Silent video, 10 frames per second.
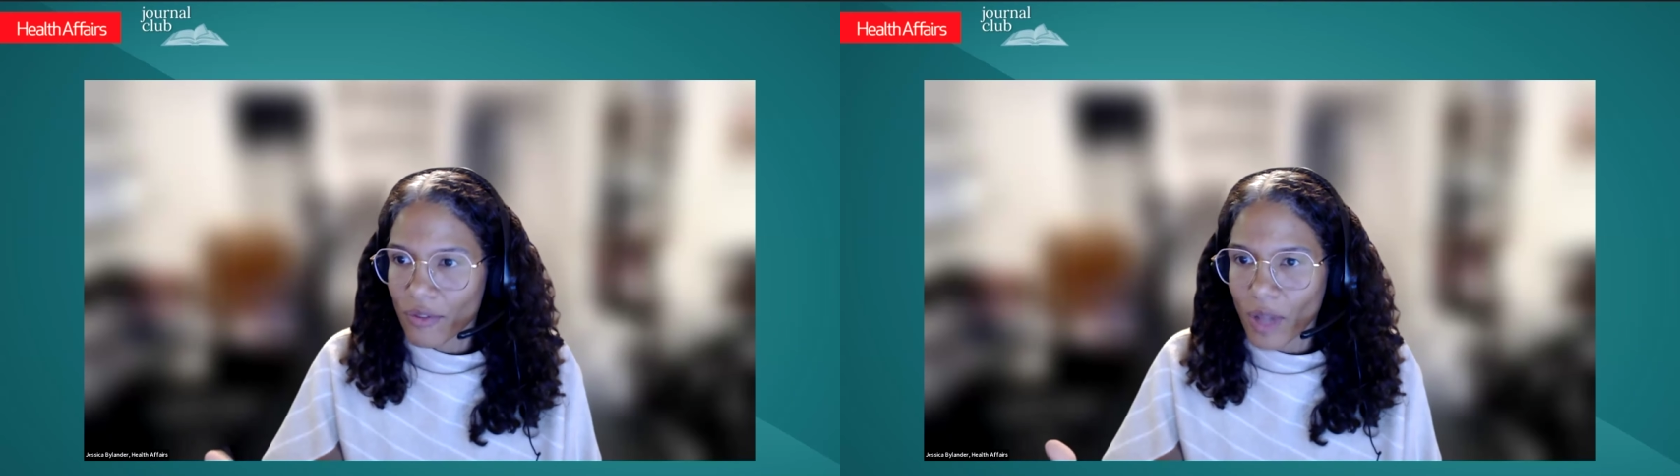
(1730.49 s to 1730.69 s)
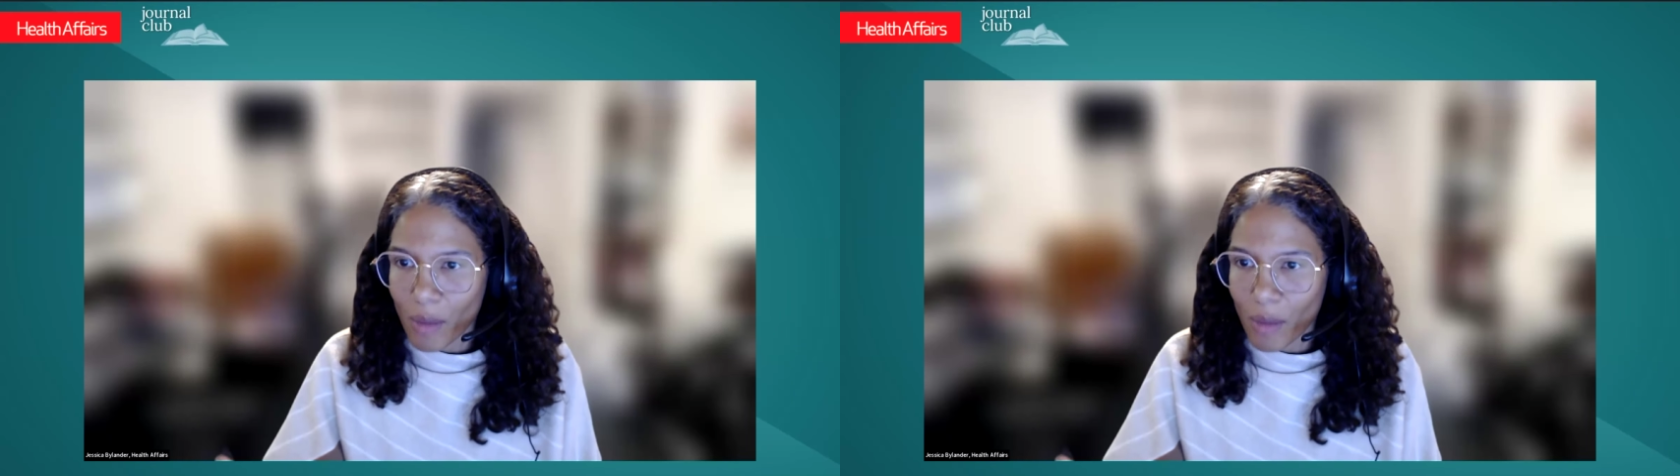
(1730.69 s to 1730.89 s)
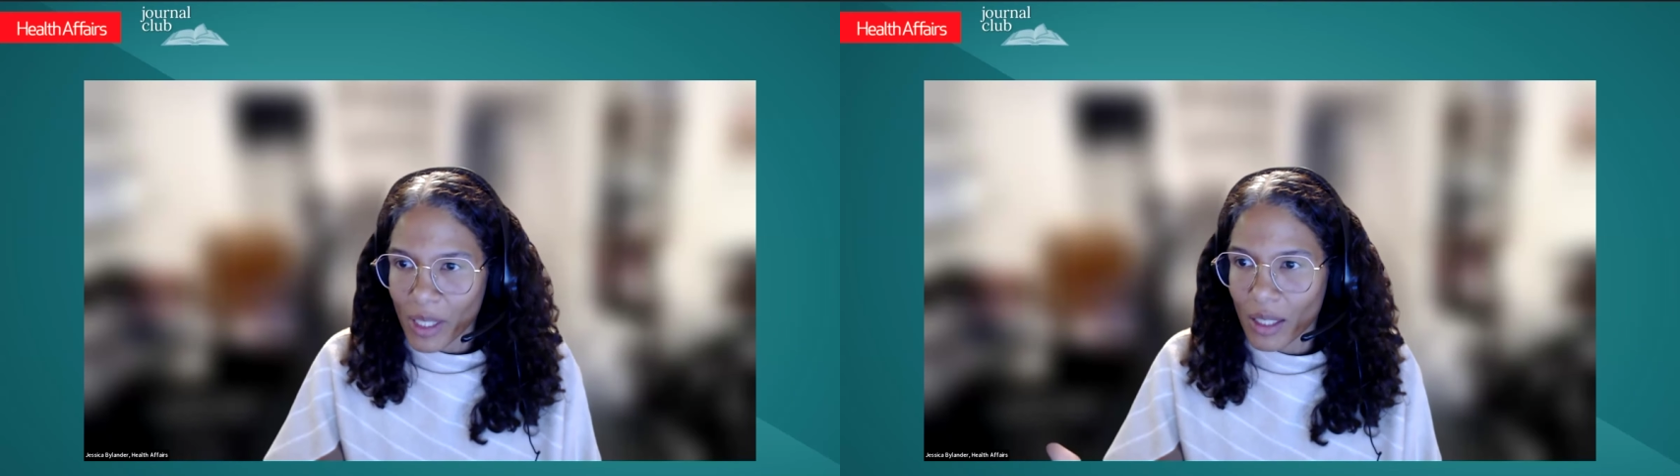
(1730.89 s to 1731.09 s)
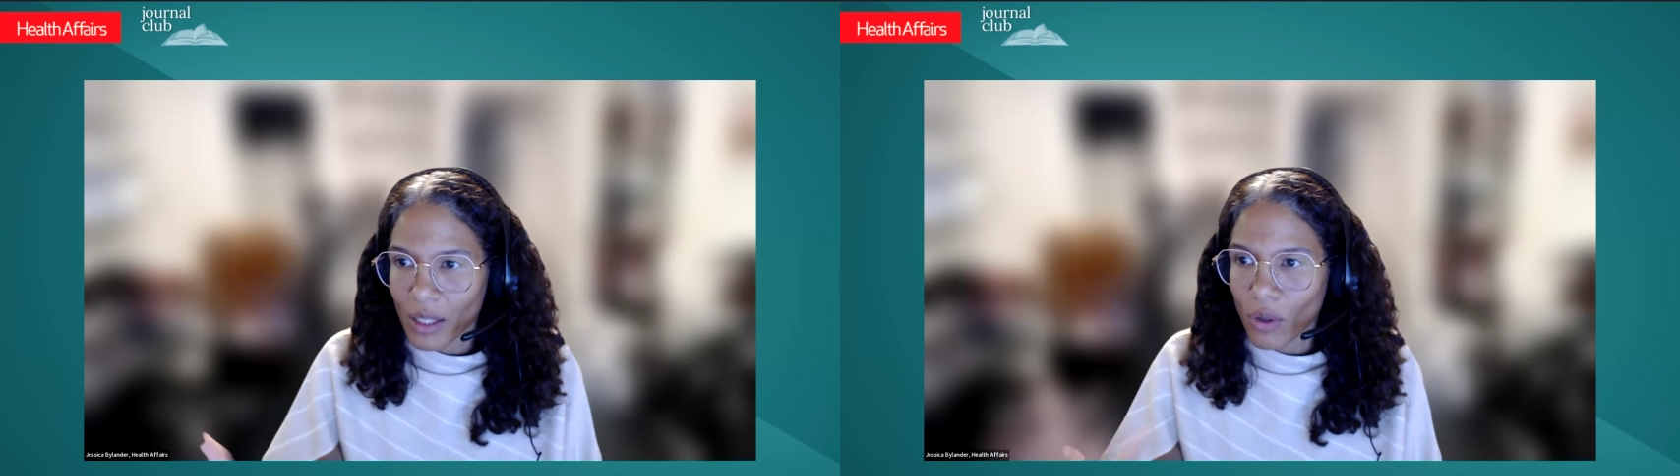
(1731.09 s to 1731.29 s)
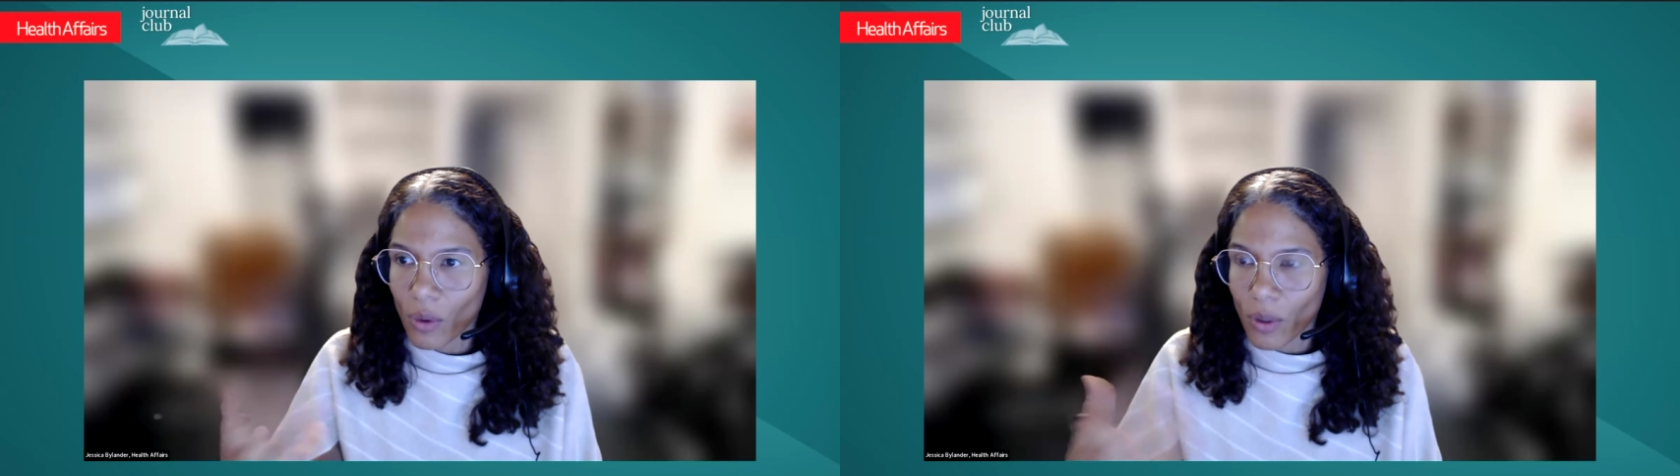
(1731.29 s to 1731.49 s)

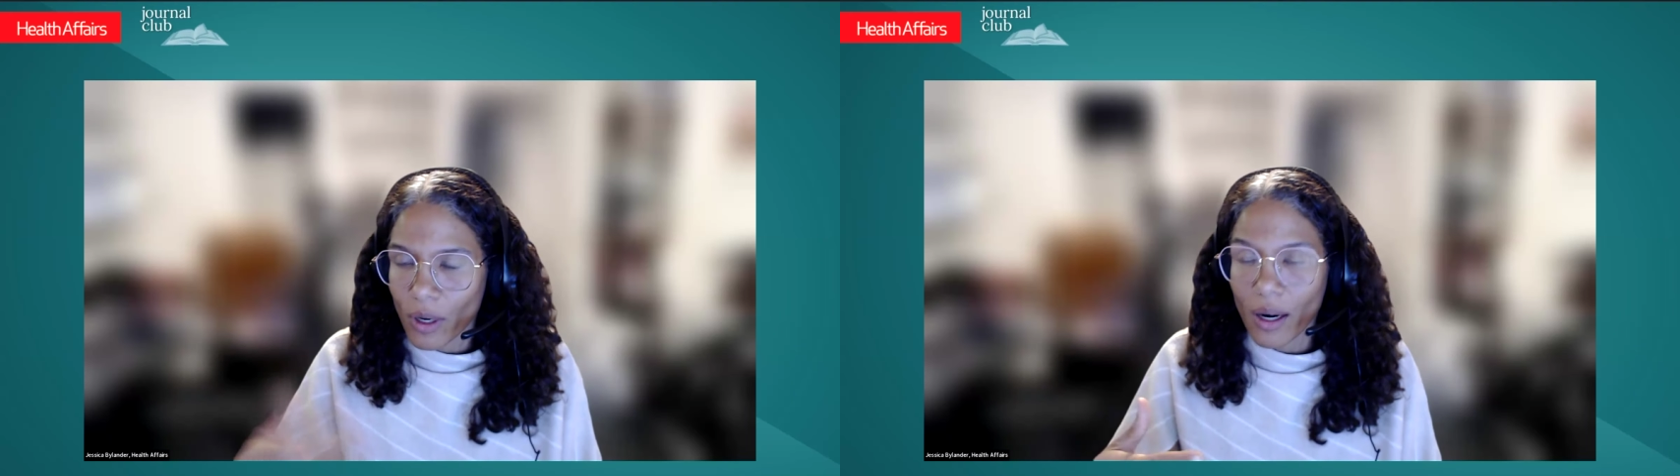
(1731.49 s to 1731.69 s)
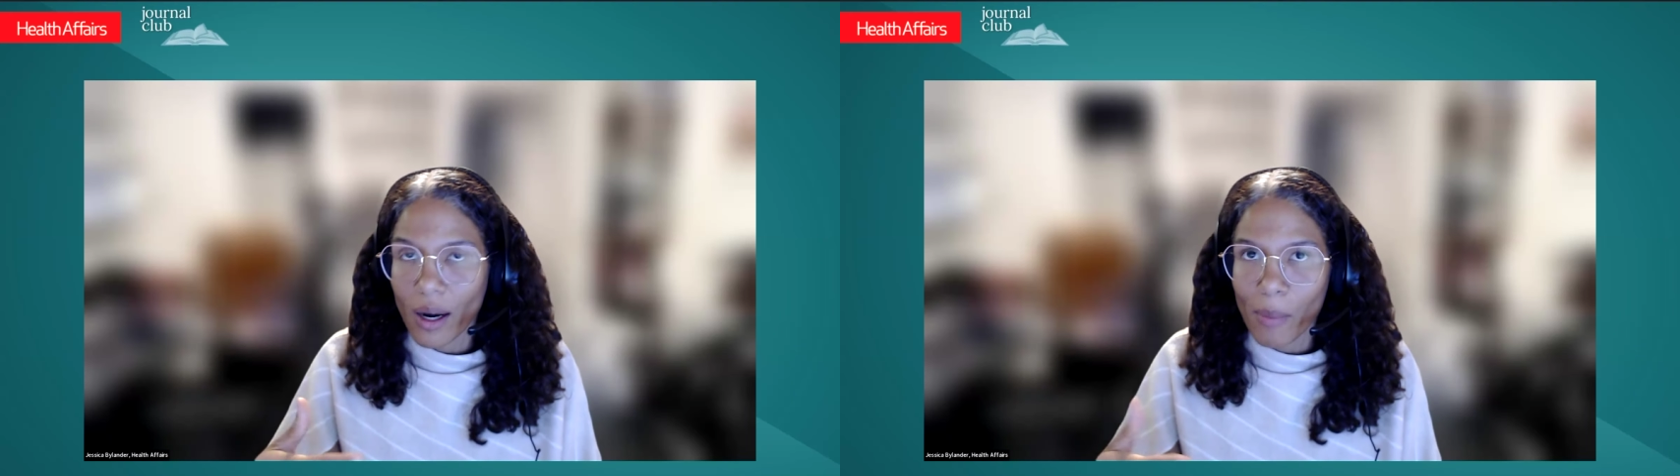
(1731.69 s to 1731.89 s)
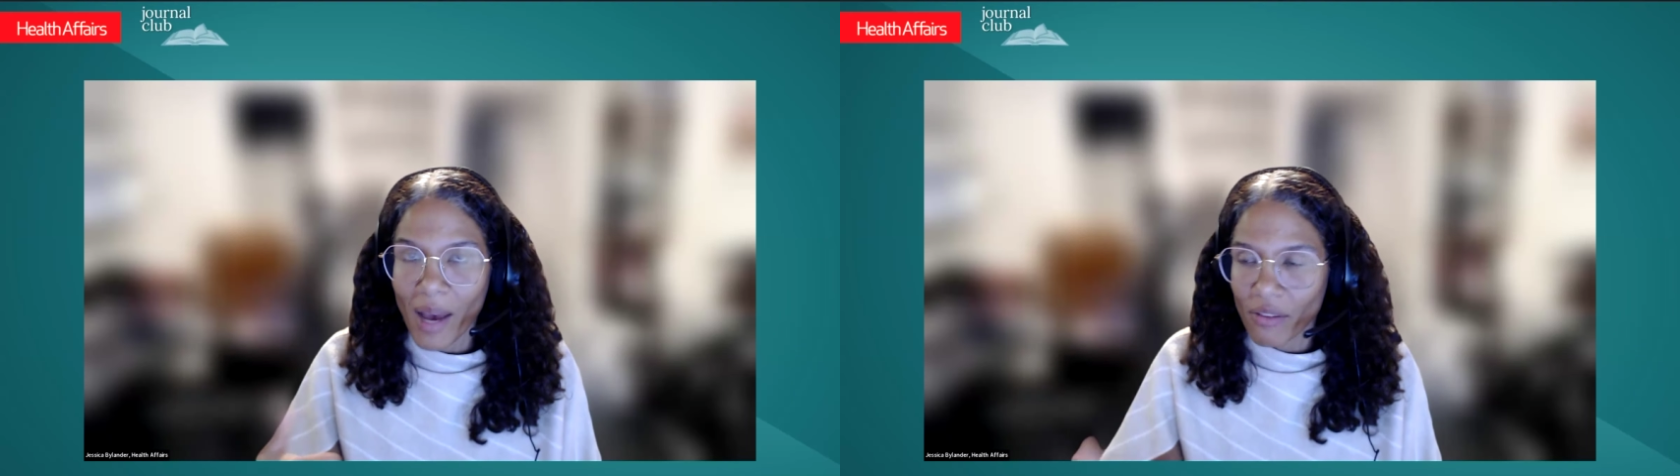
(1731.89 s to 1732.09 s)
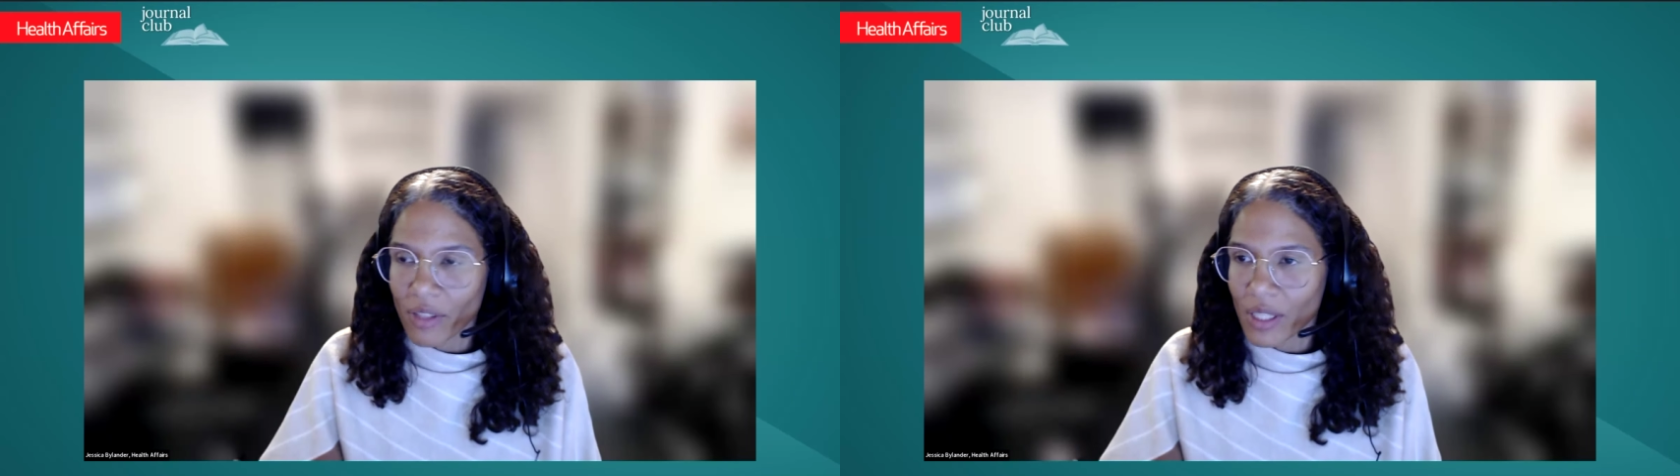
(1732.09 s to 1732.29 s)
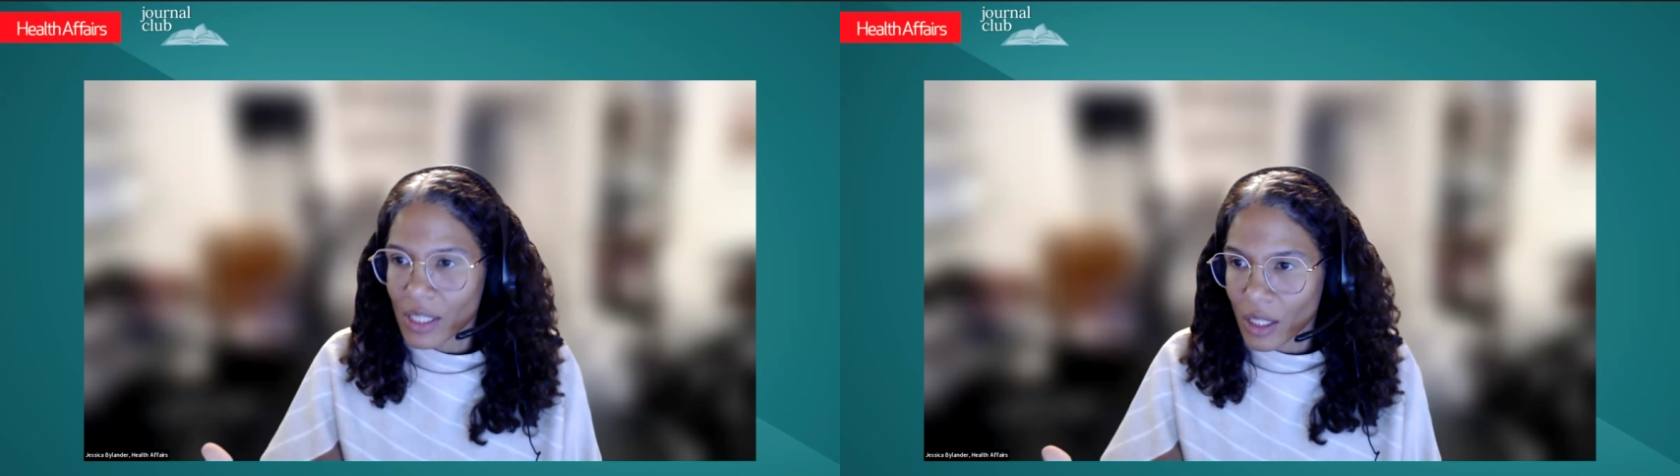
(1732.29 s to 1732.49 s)
lobbying or
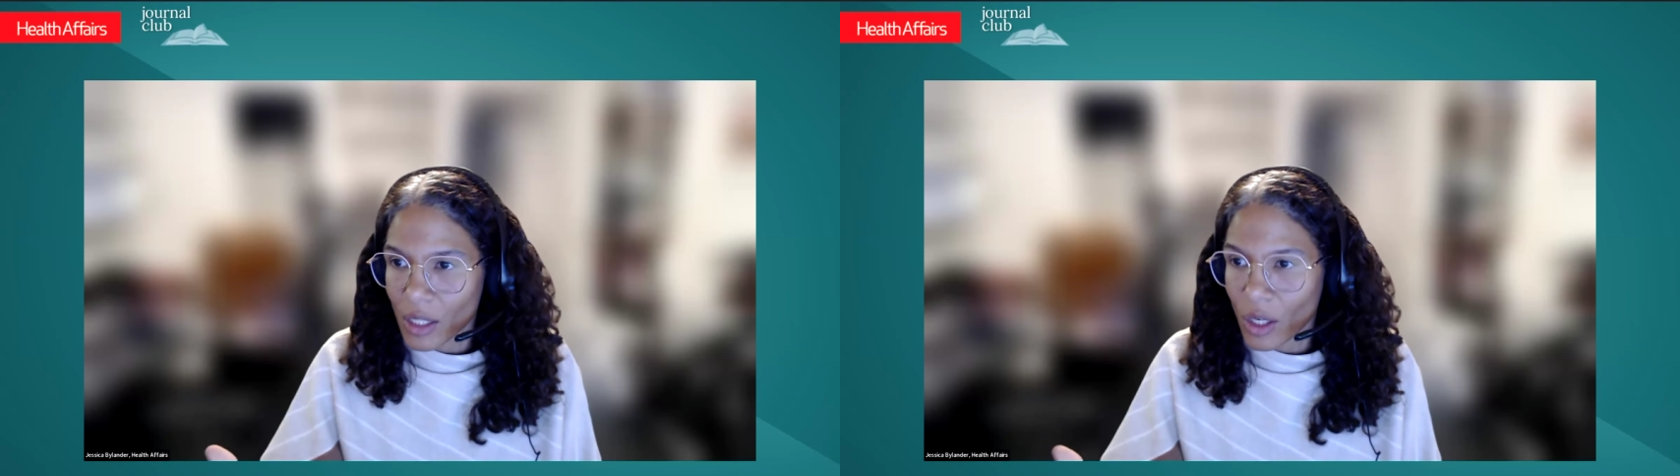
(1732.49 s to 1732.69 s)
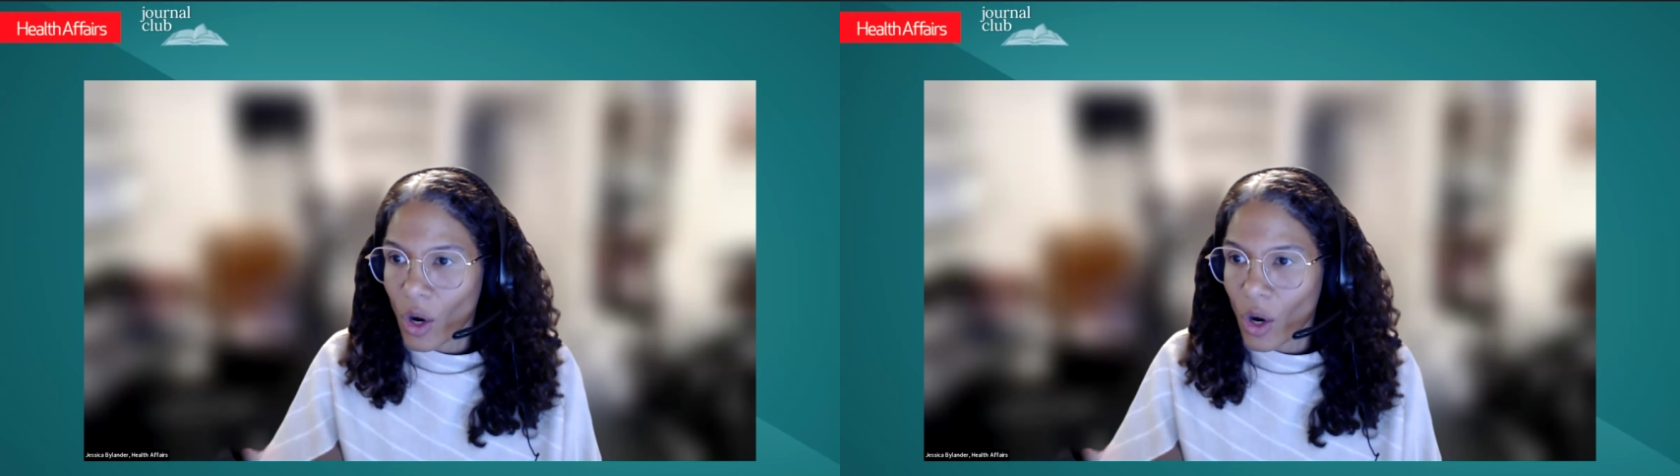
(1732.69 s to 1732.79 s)
advocacy